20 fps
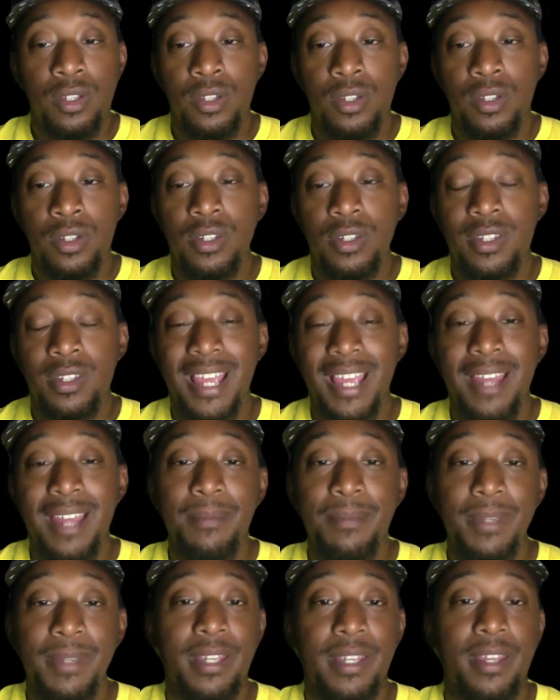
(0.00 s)
send
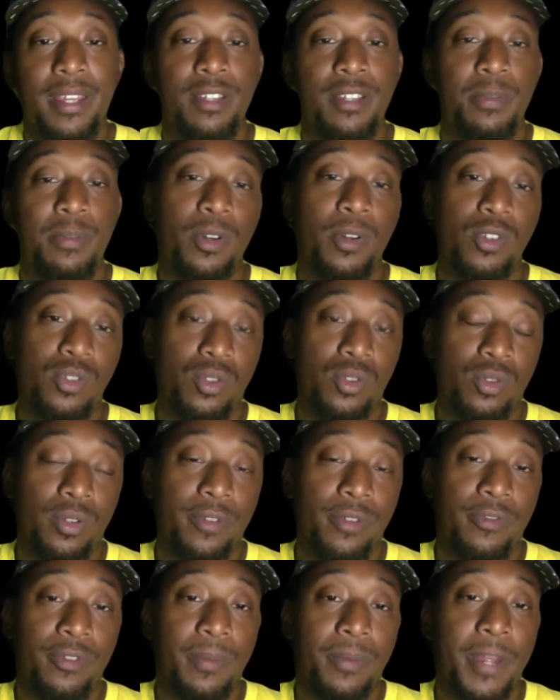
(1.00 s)
me his personal
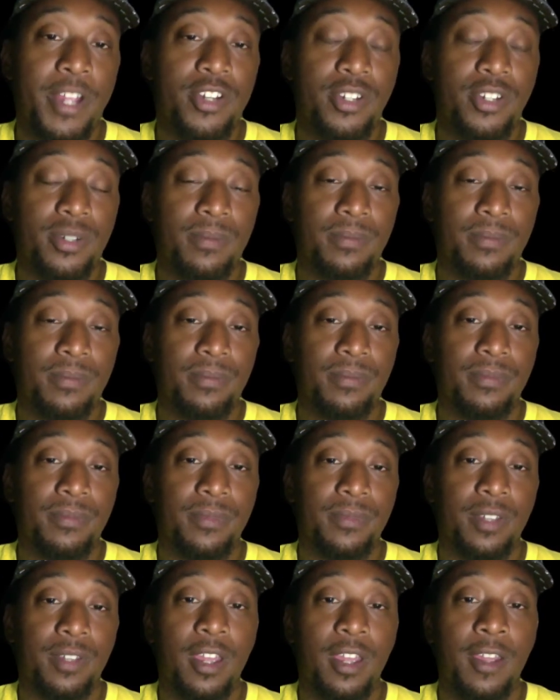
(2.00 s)
information.
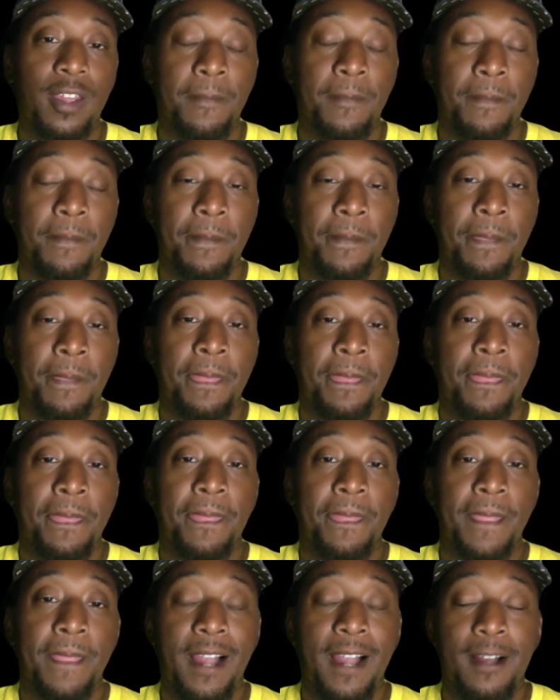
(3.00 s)
Okay.
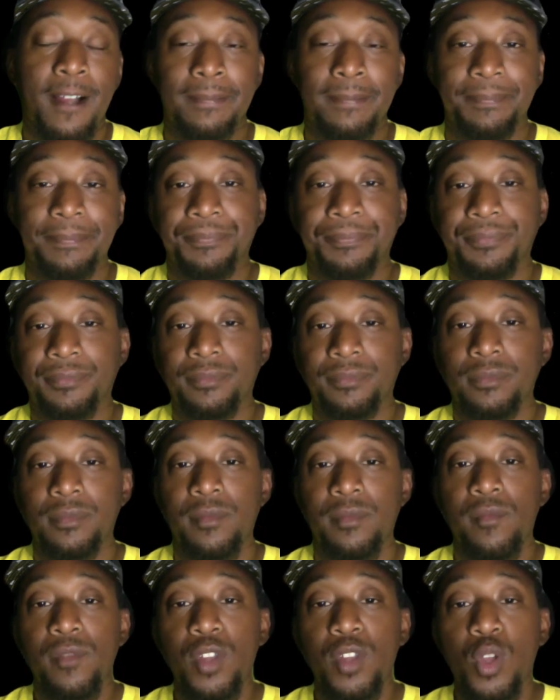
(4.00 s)
Now,
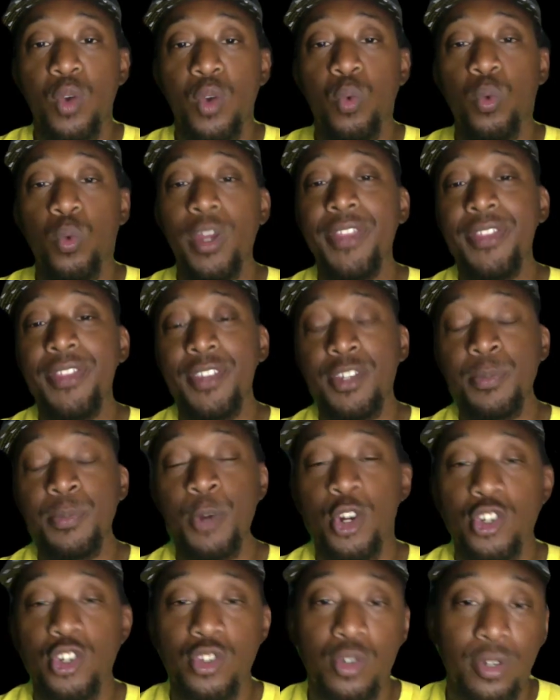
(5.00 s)
with this
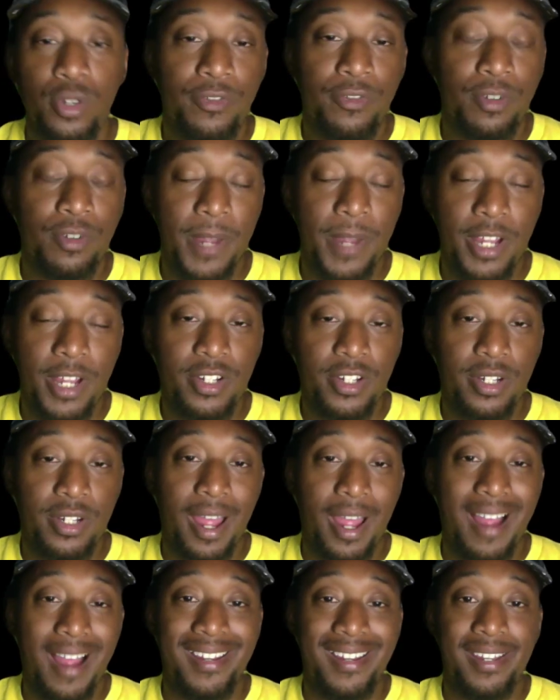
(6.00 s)
personal information,
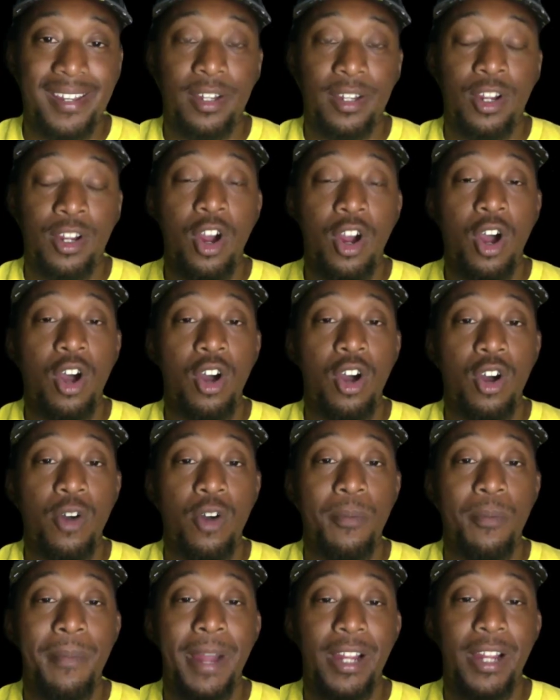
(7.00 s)
I can
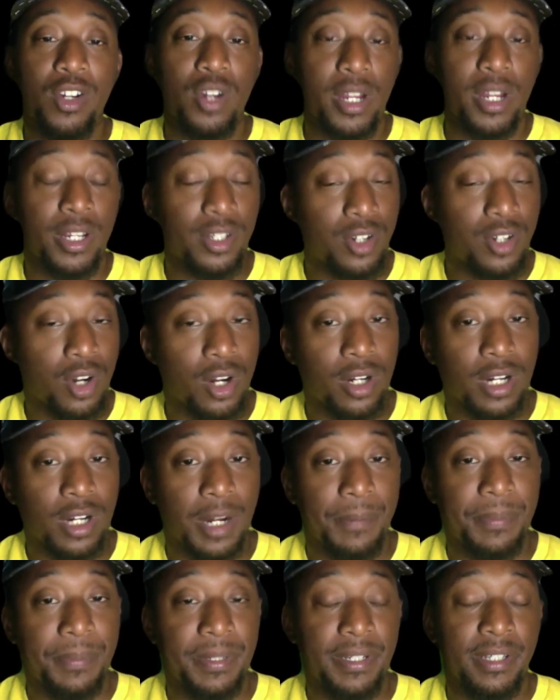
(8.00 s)
call my credit card
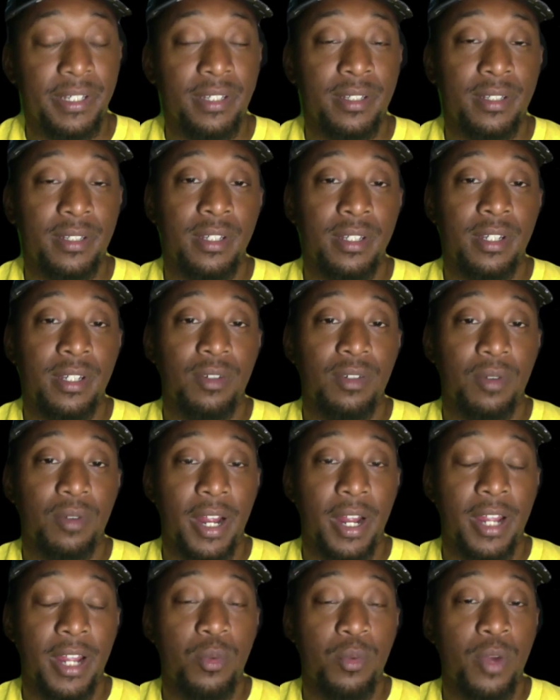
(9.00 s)
company,
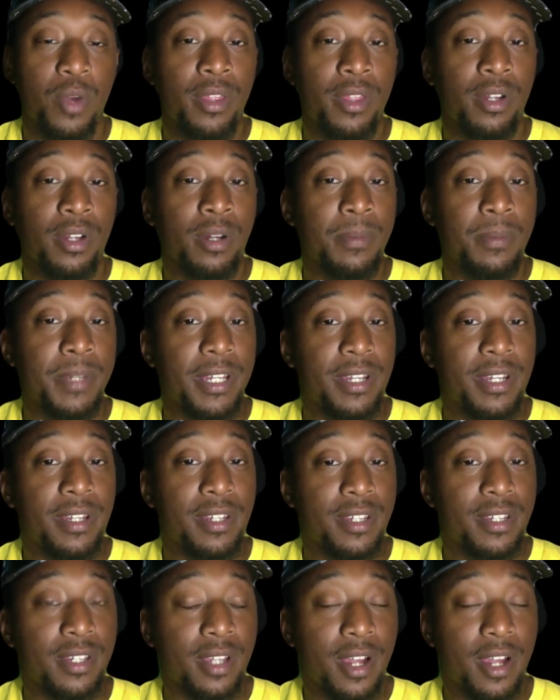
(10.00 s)
right? Whether it be
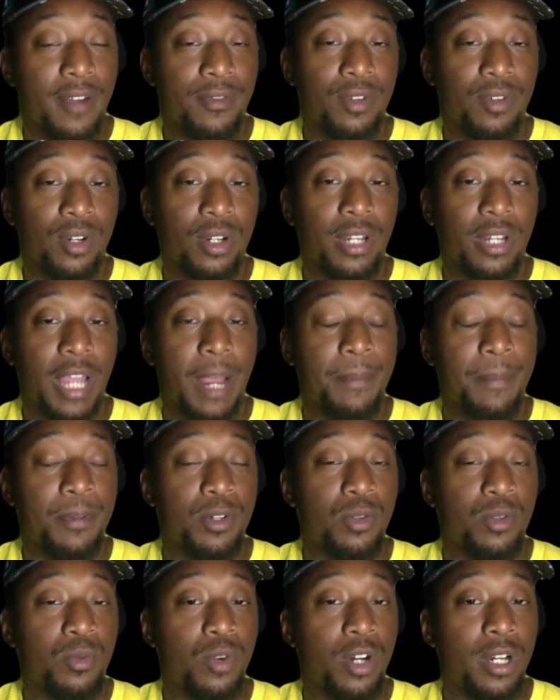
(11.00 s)
Discover,
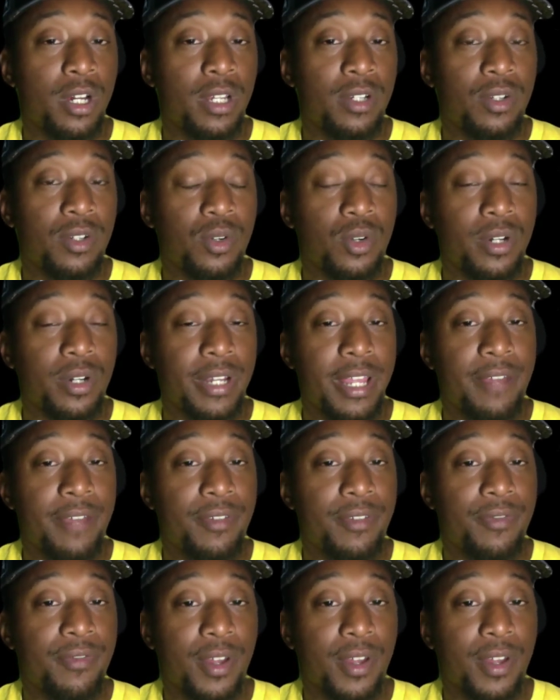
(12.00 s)
Capital One, or Navy
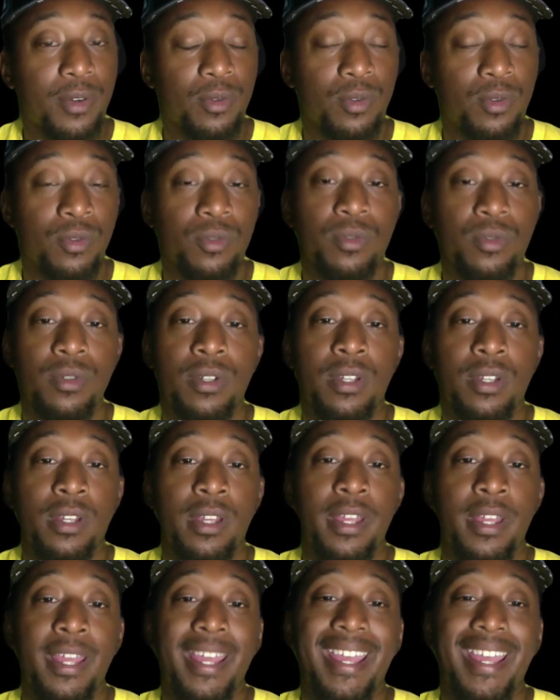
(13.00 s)
Federal,
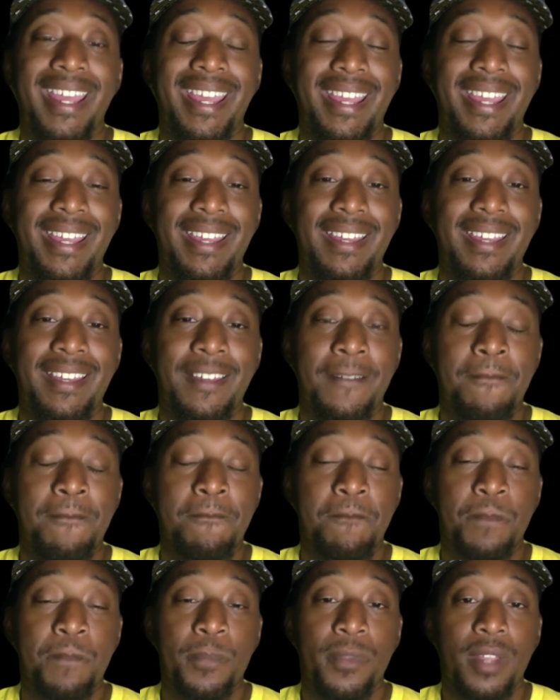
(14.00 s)
and
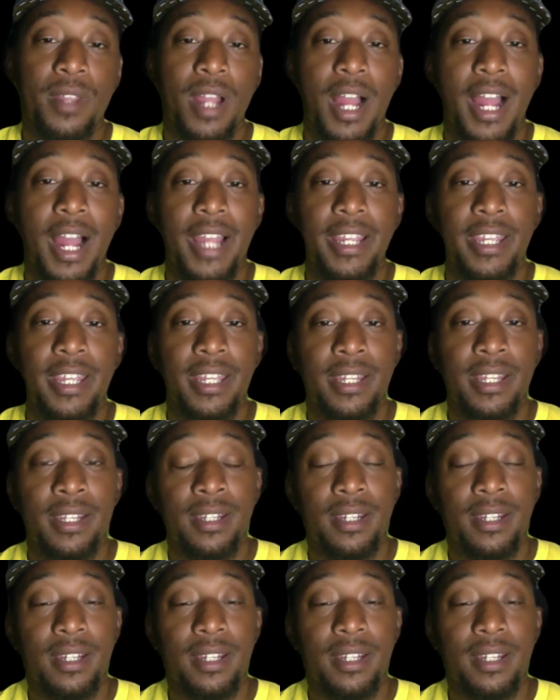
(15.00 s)
I can